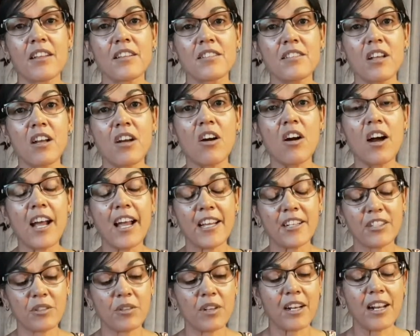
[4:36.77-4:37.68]
So I
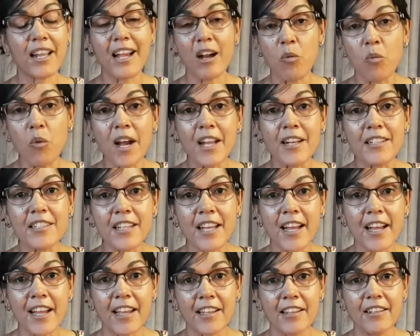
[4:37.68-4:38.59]
had to allow one
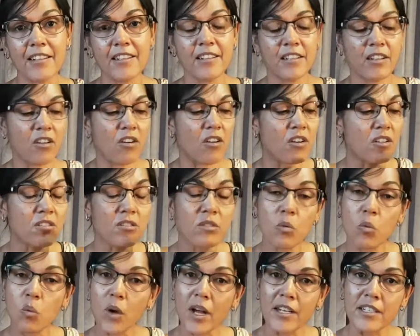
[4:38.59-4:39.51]
day on,
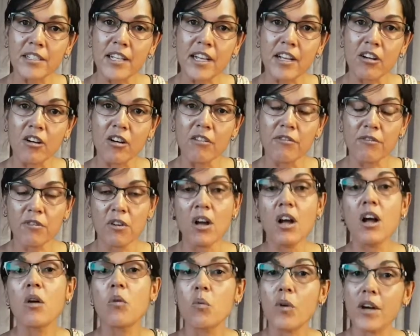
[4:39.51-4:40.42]
one day off,
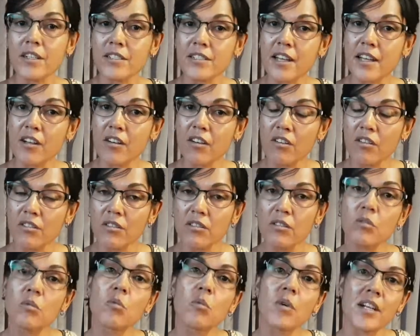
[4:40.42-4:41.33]
one day on,
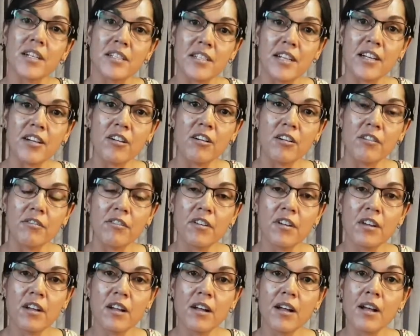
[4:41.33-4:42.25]
one day off.
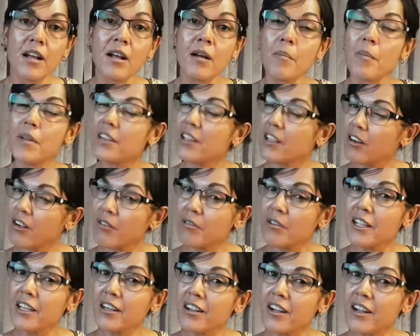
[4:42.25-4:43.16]
But then I
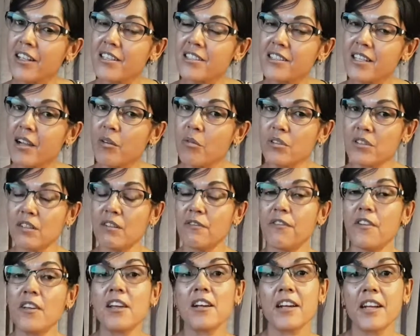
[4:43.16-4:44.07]
realised that wasn't
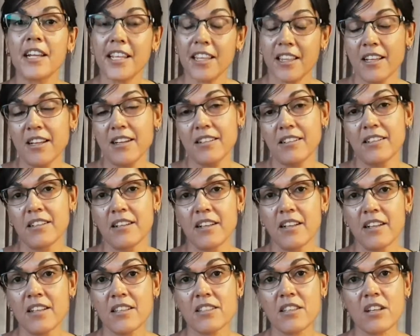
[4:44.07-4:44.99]
fair either.
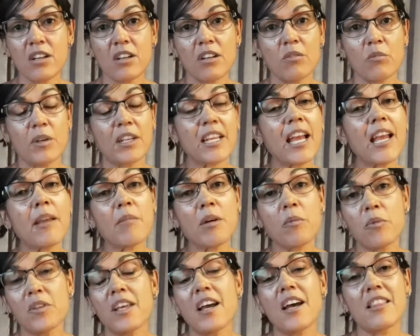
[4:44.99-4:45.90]
So we came
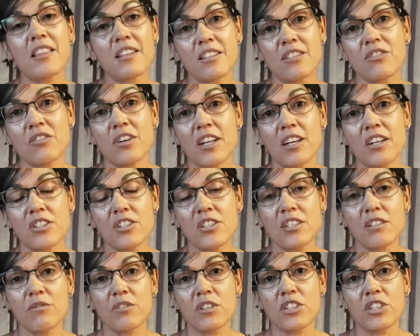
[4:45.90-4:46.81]
up with other
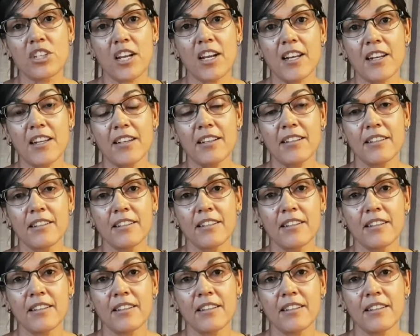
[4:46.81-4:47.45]
strategies for Shani.